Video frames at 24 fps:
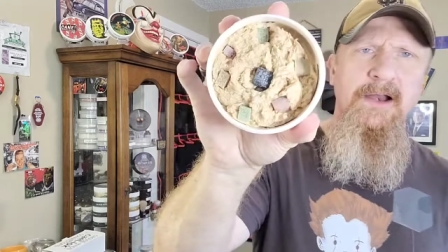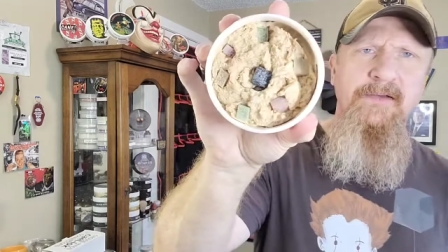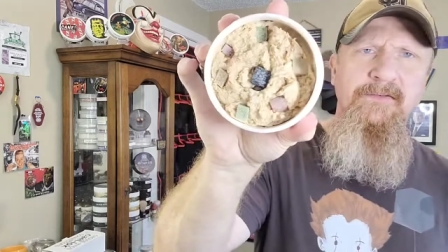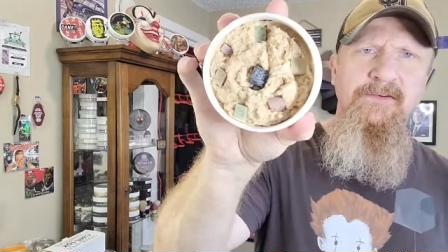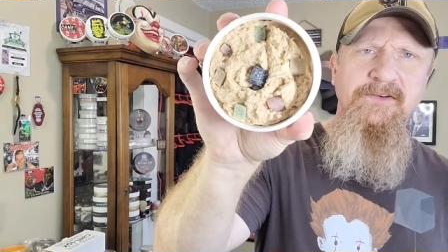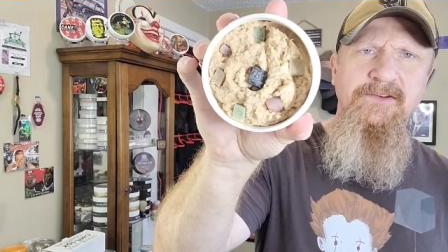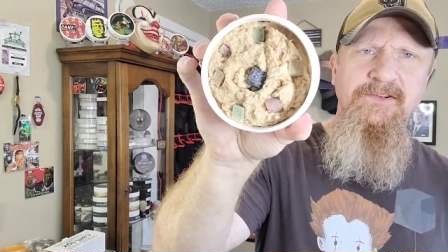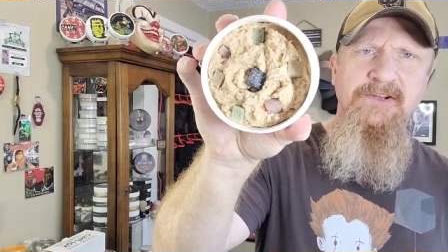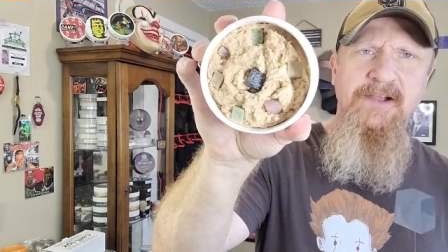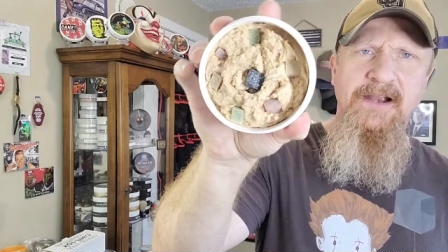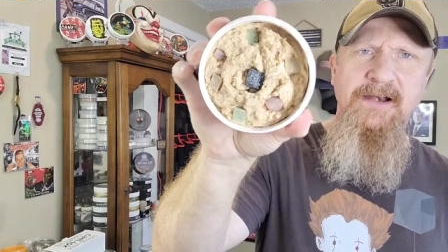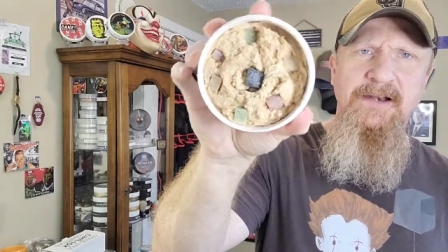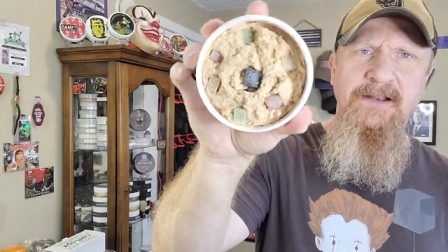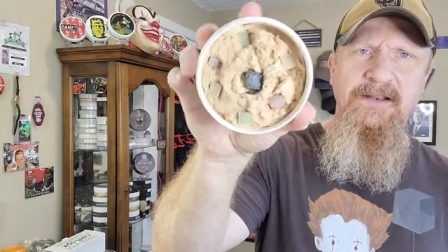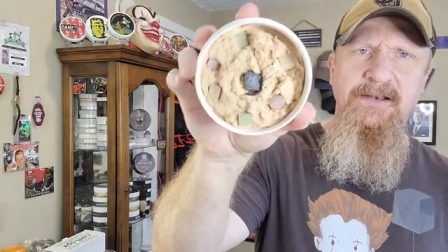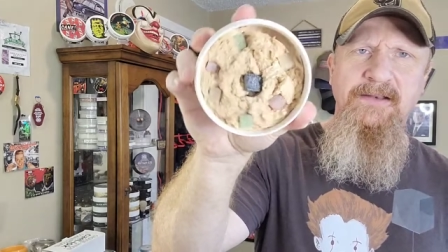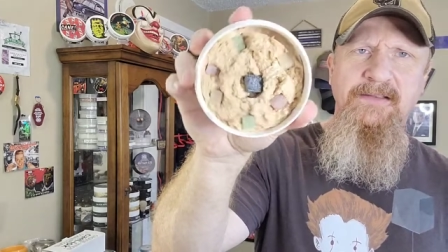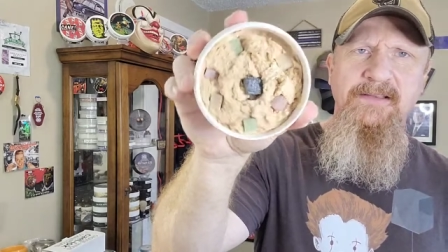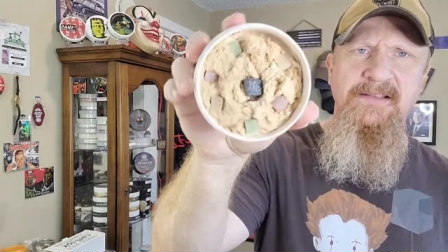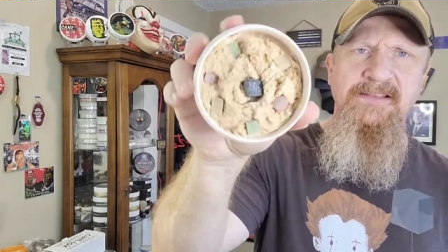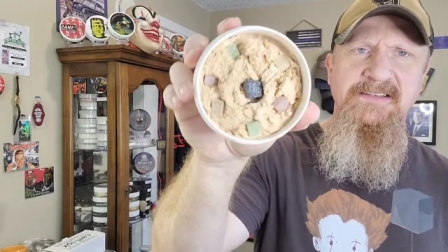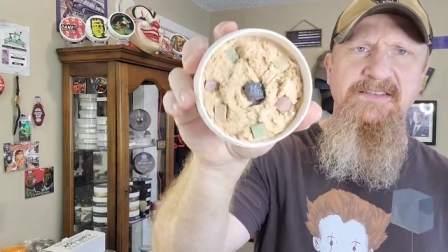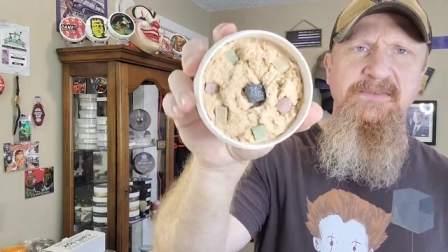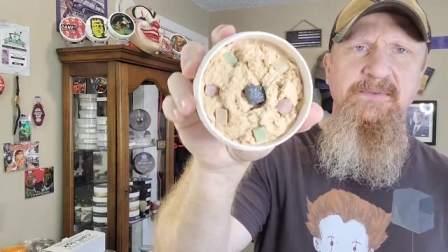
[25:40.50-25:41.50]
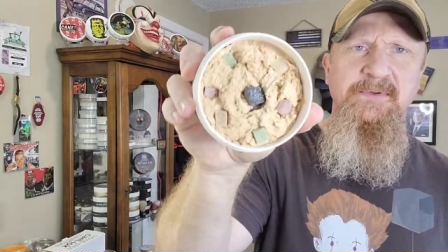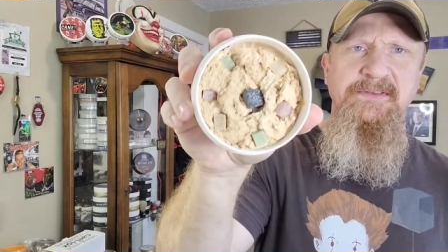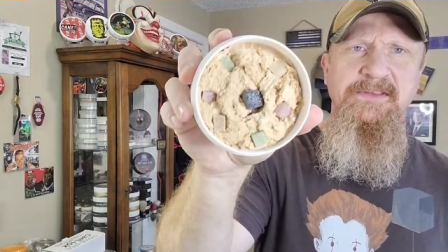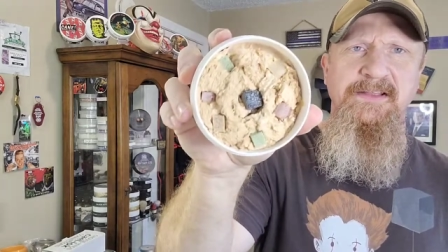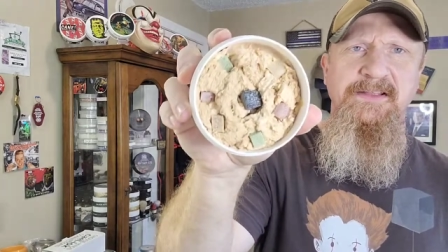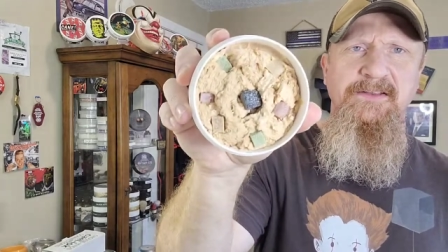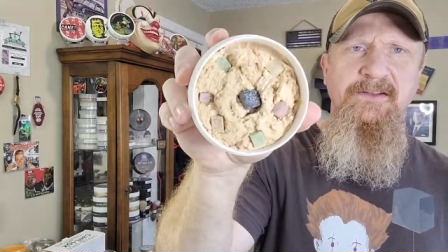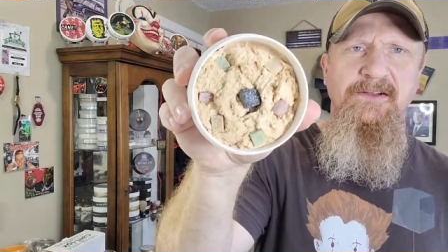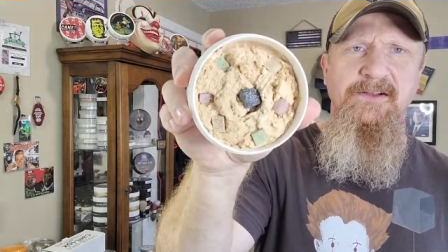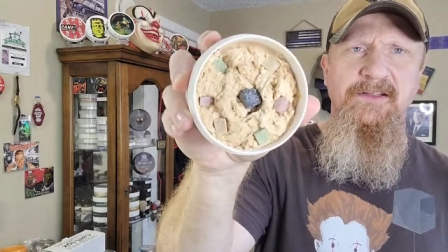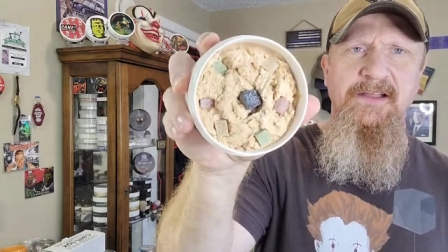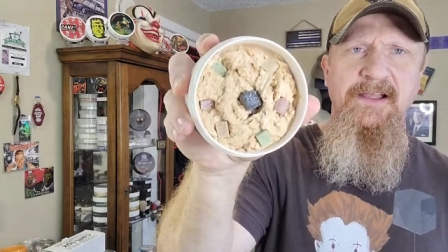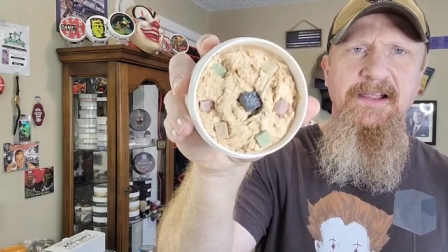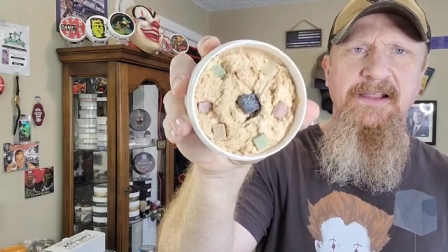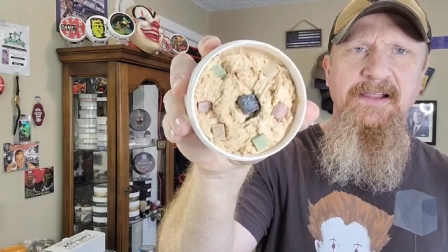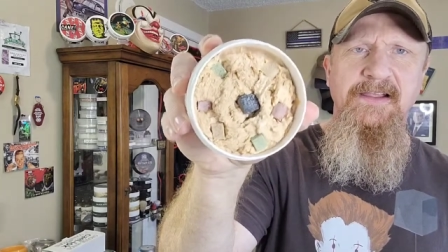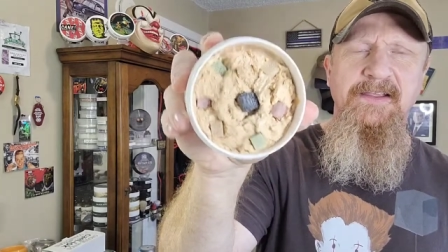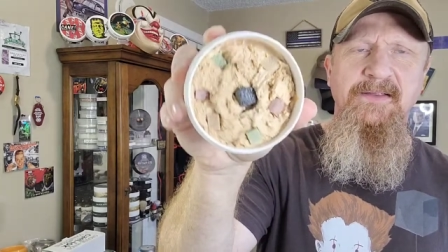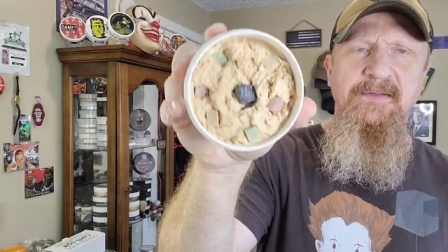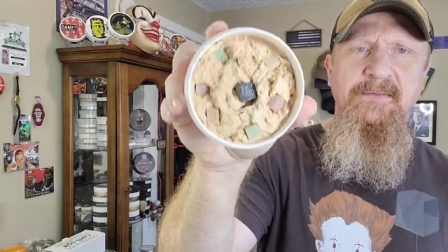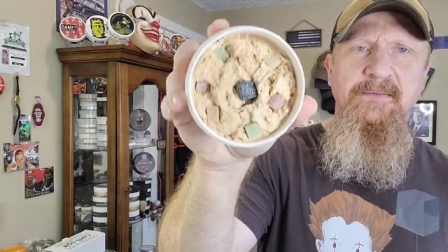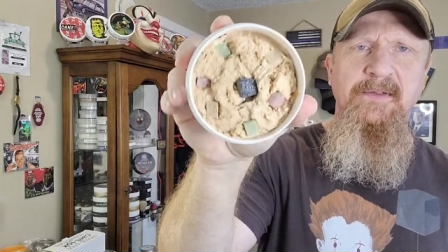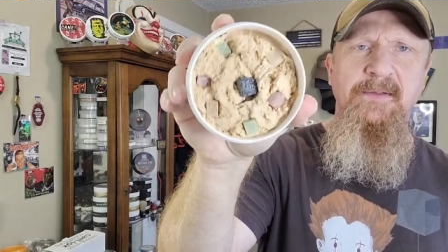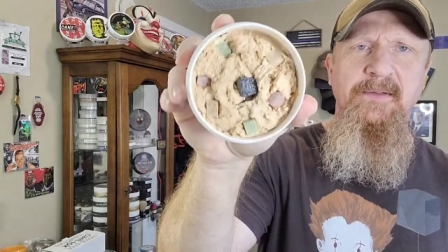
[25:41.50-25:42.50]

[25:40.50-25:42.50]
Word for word: ever tried it, this is what they look like.